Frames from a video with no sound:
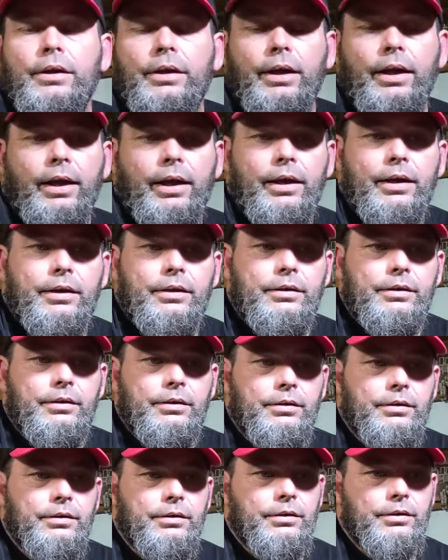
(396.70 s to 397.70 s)

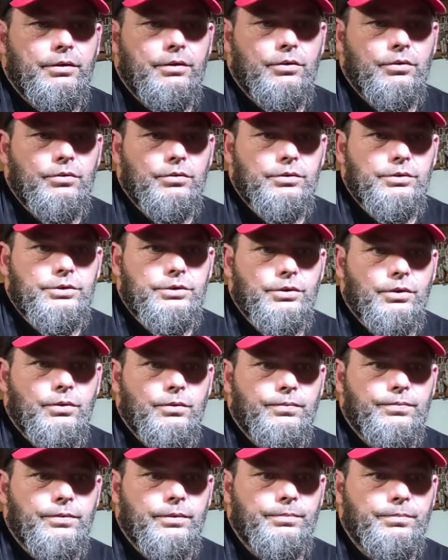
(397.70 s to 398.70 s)
And so
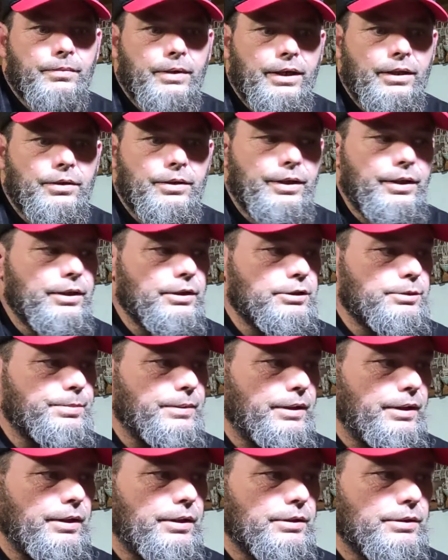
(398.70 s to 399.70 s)
from my learning
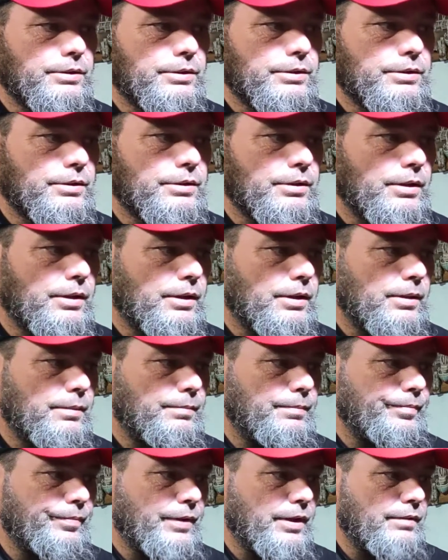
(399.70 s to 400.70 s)
experience
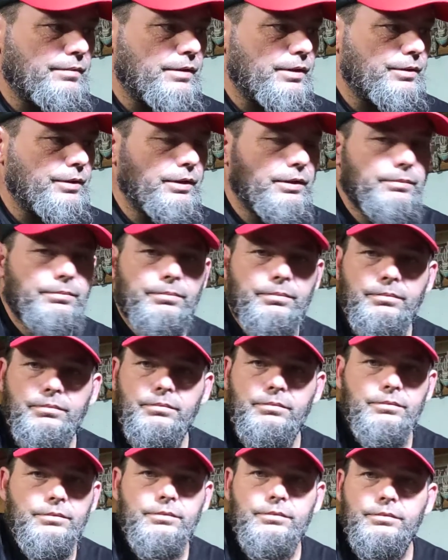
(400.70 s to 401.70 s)
of owning,
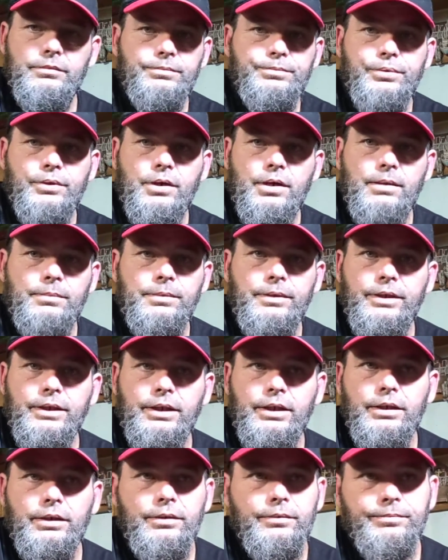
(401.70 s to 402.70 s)

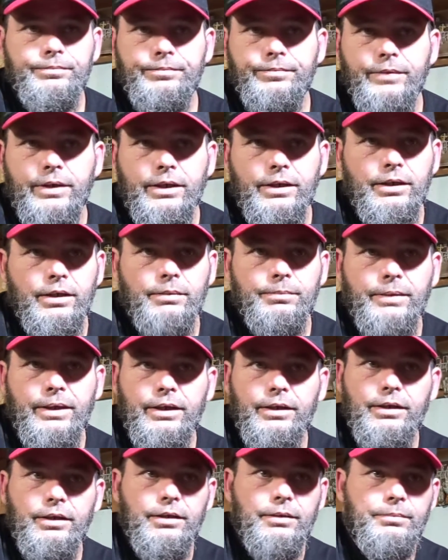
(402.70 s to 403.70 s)
probably in
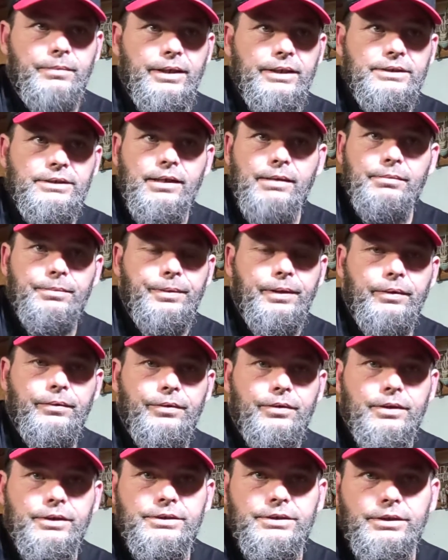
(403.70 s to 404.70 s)
my time playing with
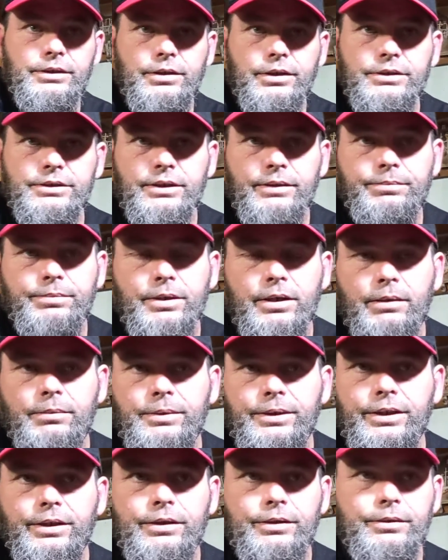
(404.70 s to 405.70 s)
RC cars, I've
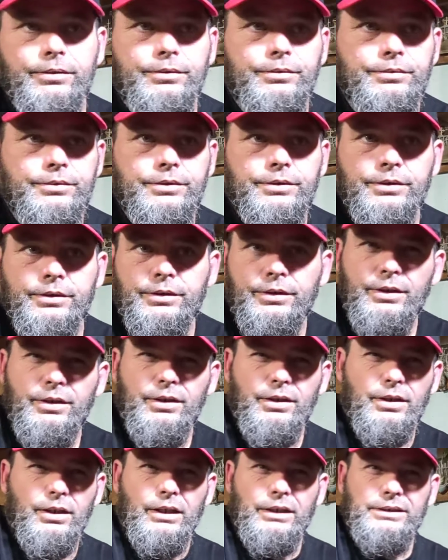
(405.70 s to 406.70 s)
probably owned,
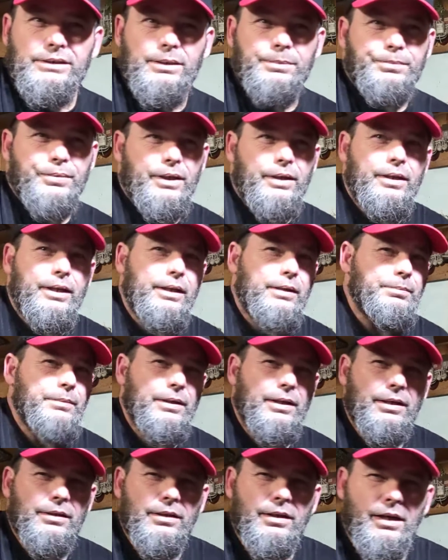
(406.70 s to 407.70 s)
say, probably like
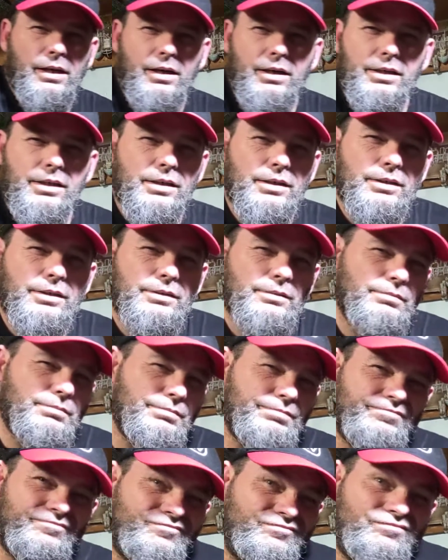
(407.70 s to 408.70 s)
around
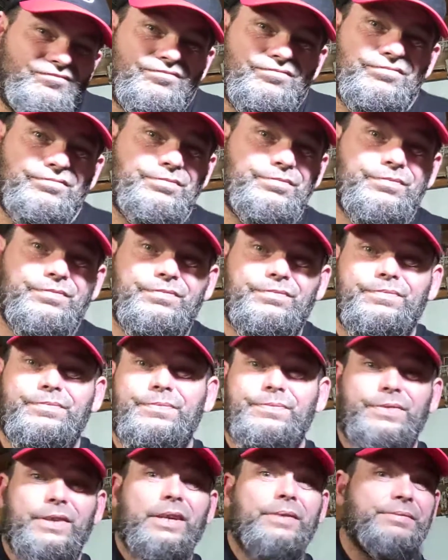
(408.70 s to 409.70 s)

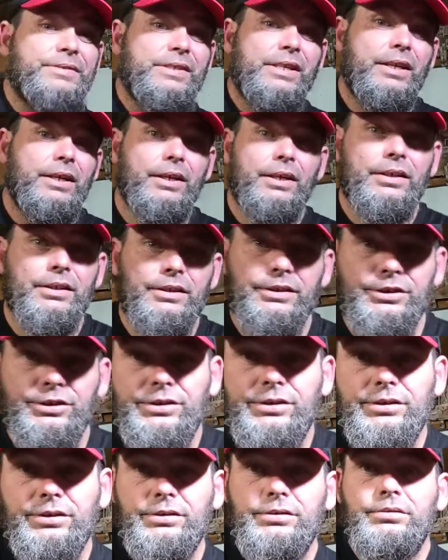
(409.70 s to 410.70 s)

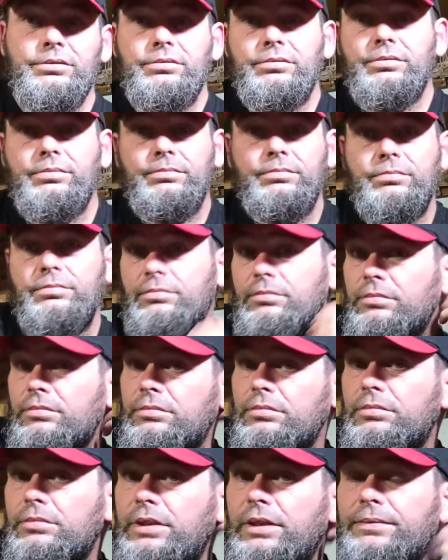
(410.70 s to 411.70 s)
150-ish,
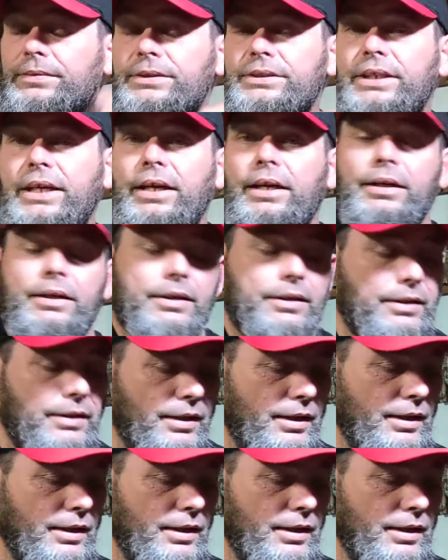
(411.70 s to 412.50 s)
give or take.